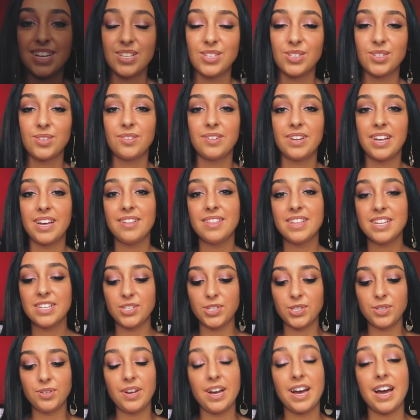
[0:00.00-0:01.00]
So now
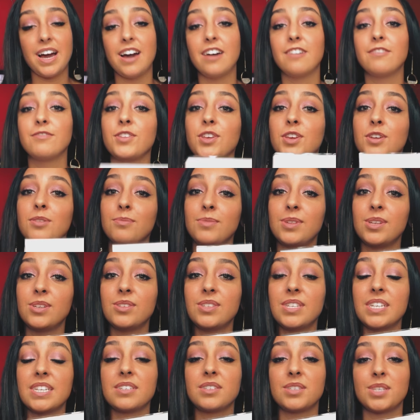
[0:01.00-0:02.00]
that you have your
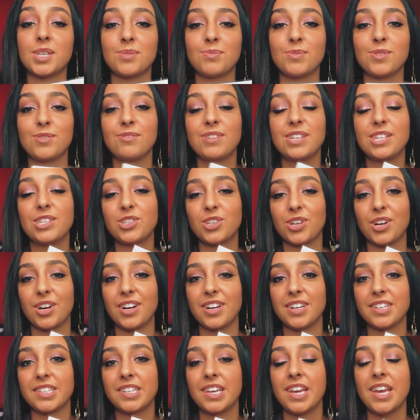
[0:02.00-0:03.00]
music summary
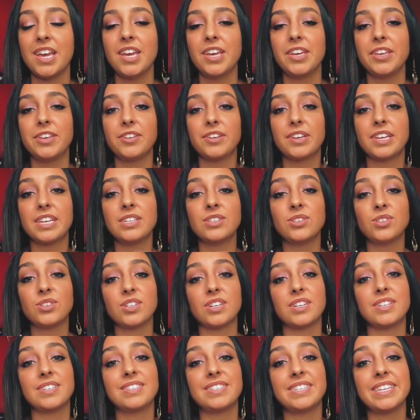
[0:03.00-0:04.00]
chart, you can
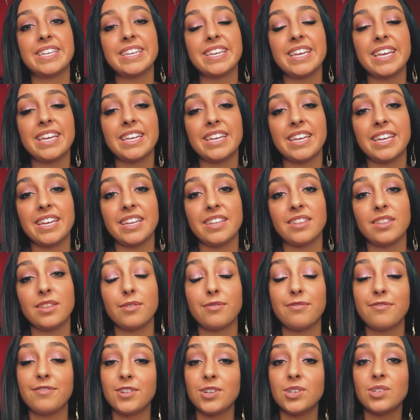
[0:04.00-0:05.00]
start syncing in the
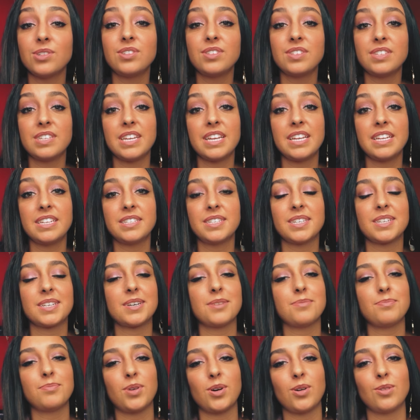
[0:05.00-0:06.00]
first scene to
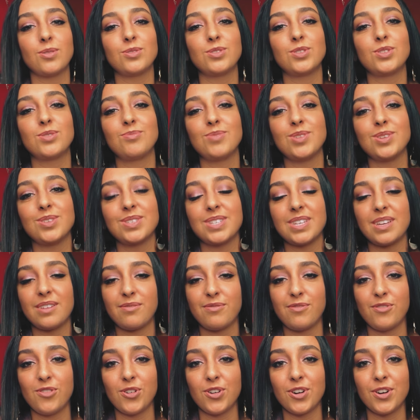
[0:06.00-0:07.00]
compose music
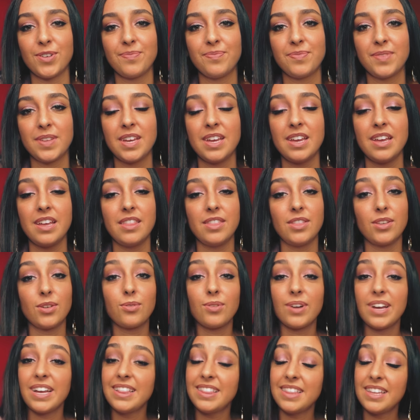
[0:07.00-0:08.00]
for. The
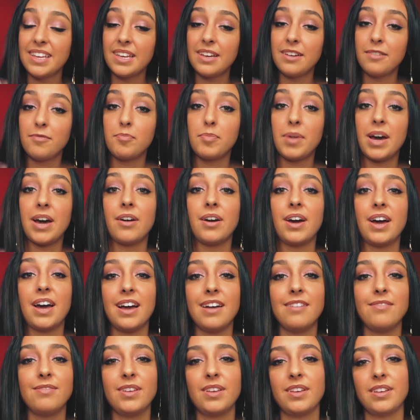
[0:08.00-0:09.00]
great thing about
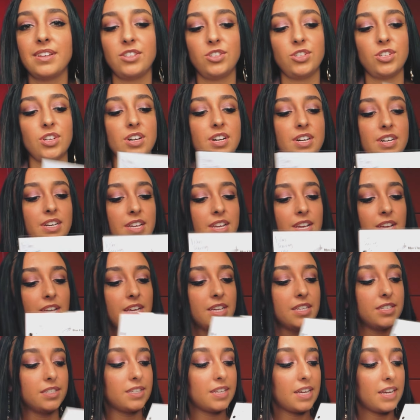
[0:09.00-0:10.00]
having a chart
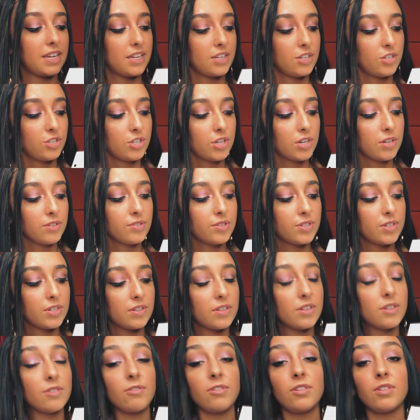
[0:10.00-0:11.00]
is that it shows you
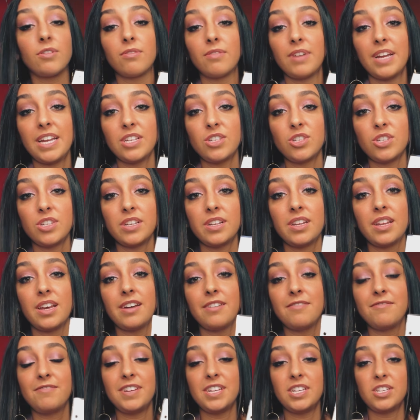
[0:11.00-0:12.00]
the duration
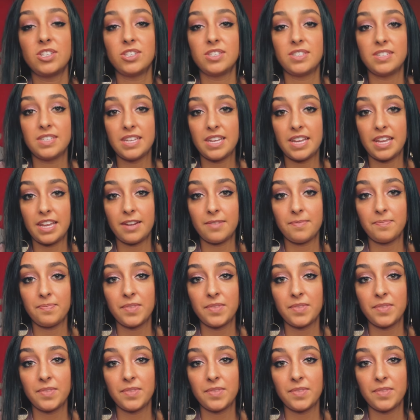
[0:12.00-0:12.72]
of each scene.